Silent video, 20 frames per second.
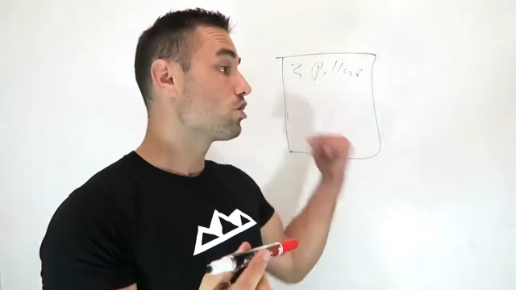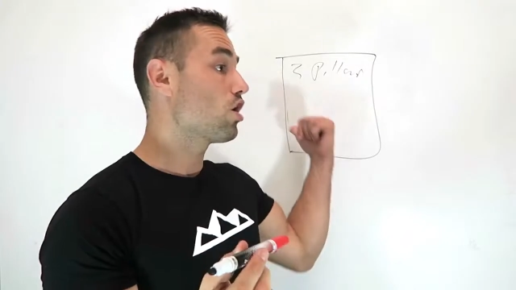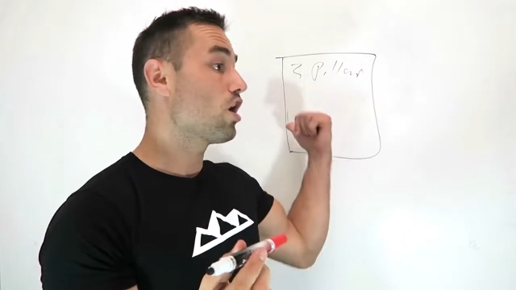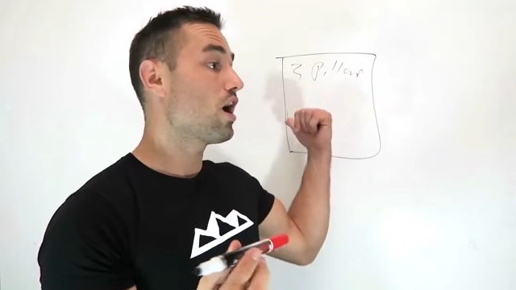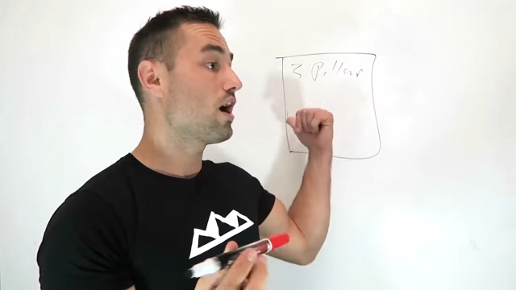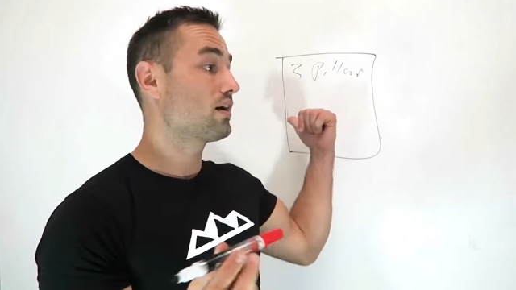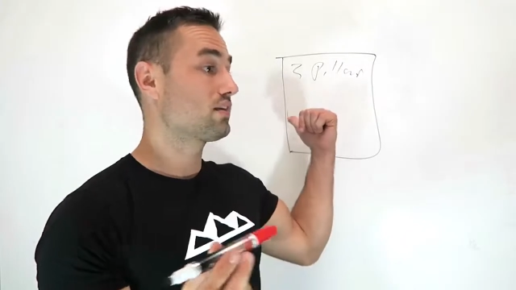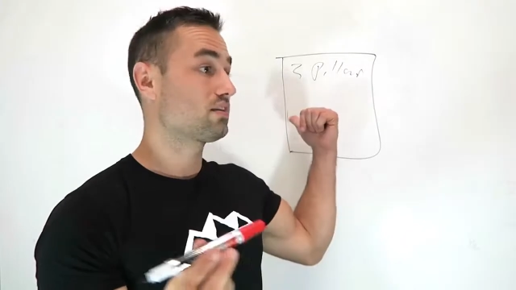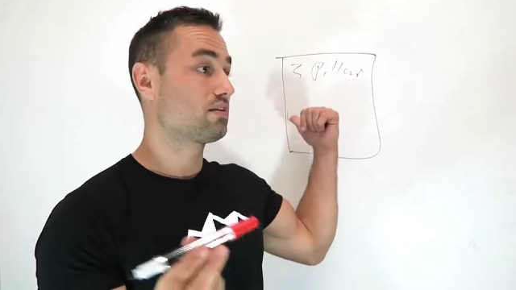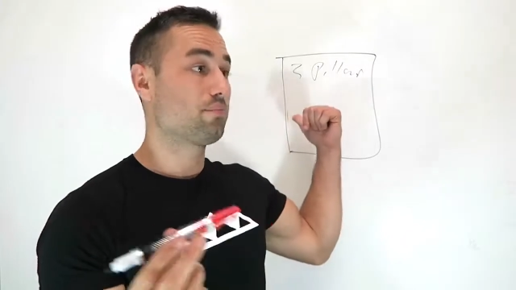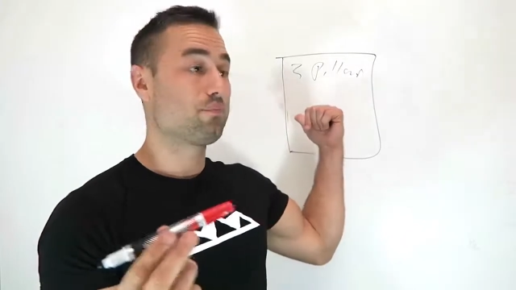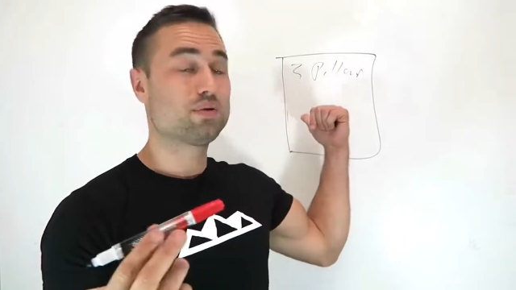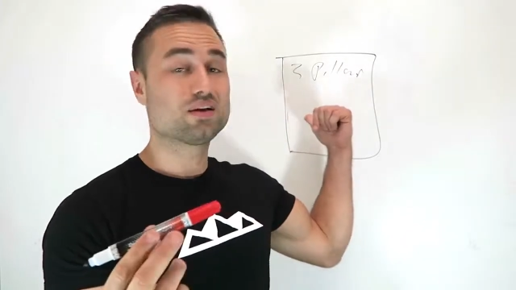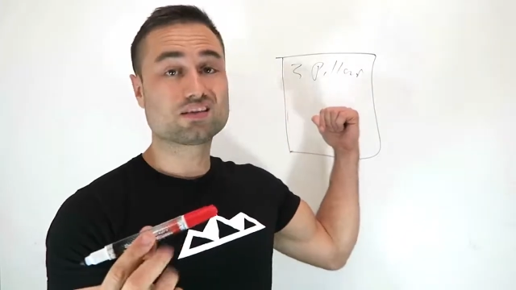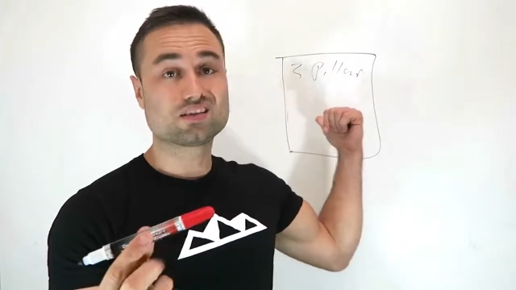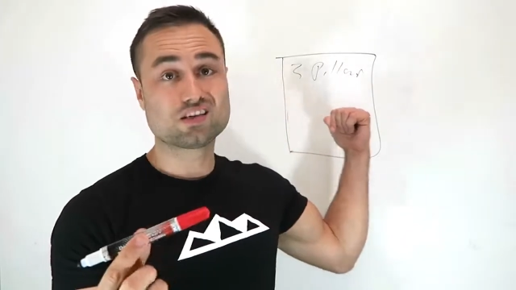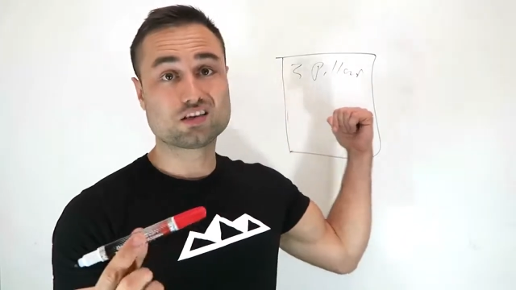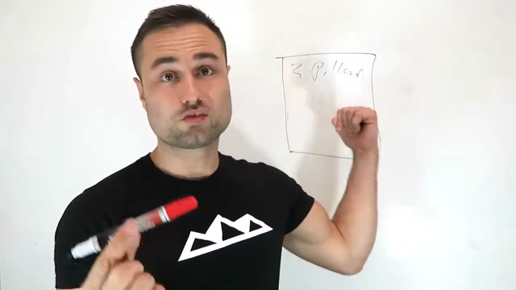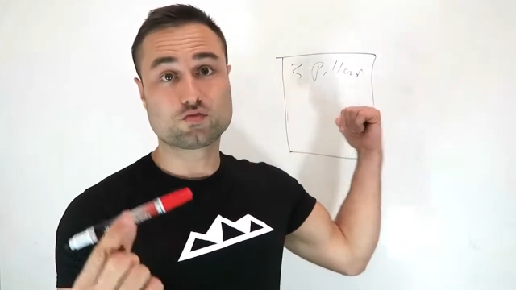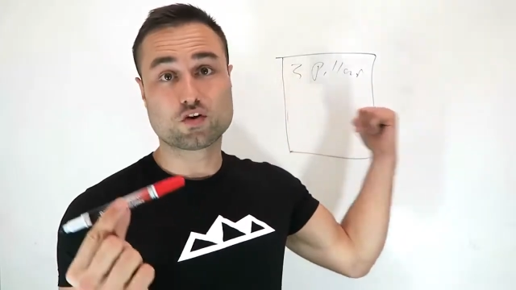cost of
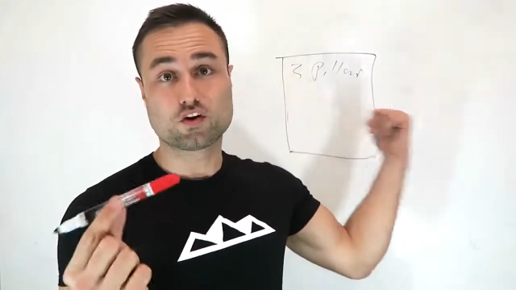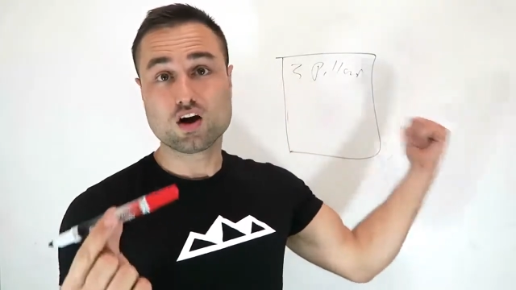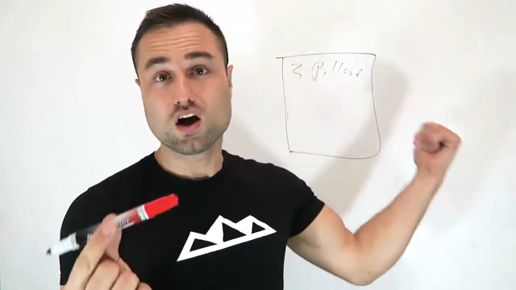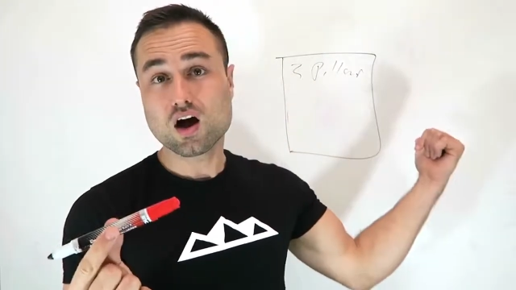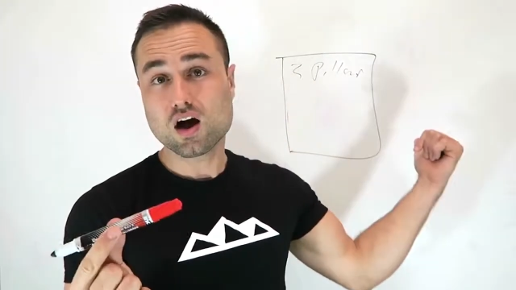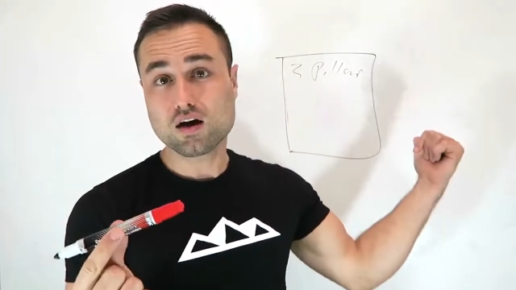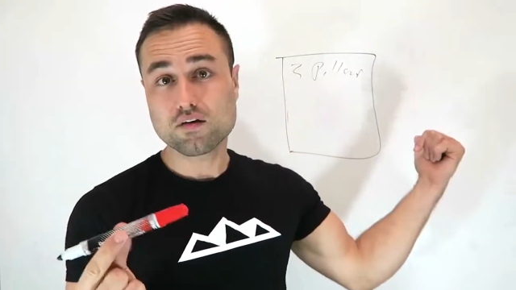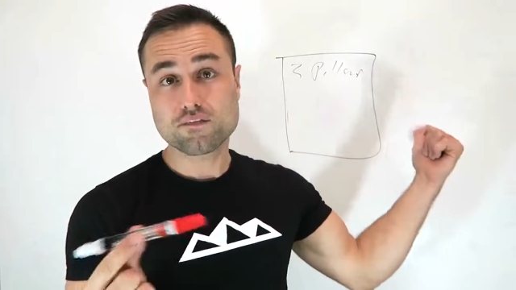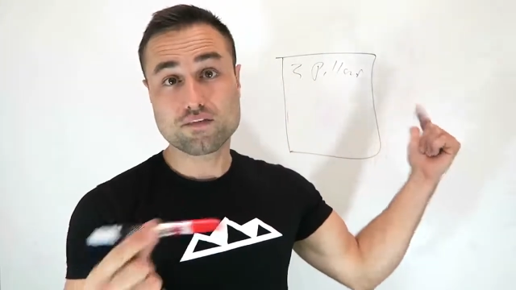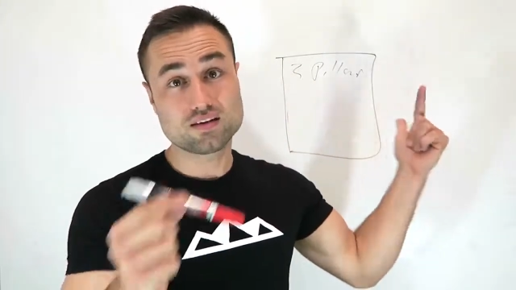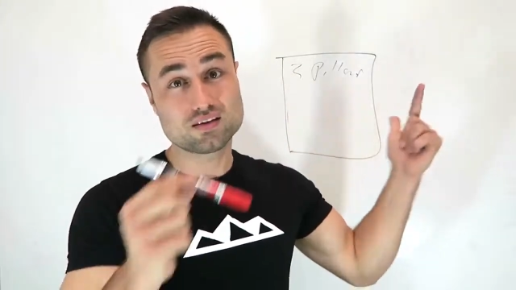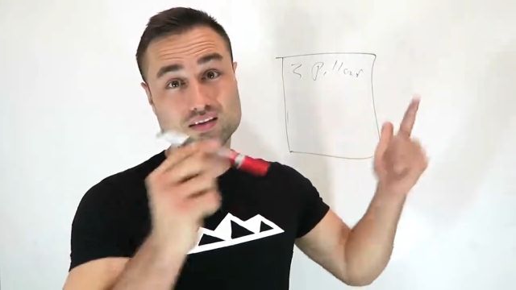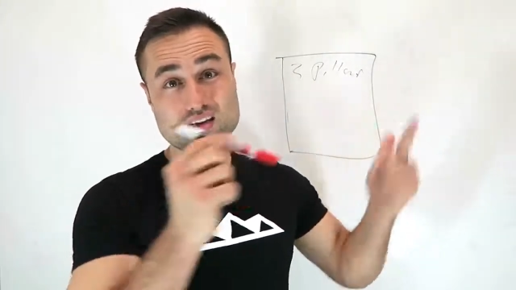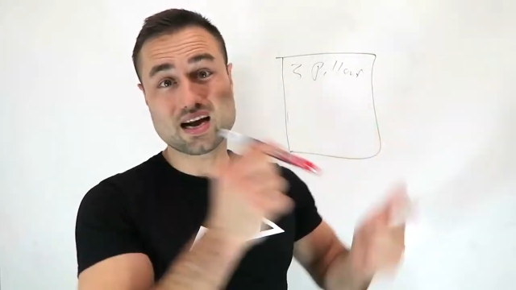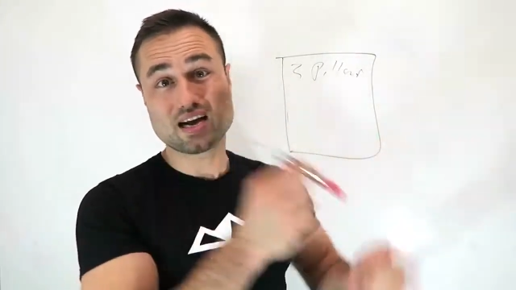business for an office.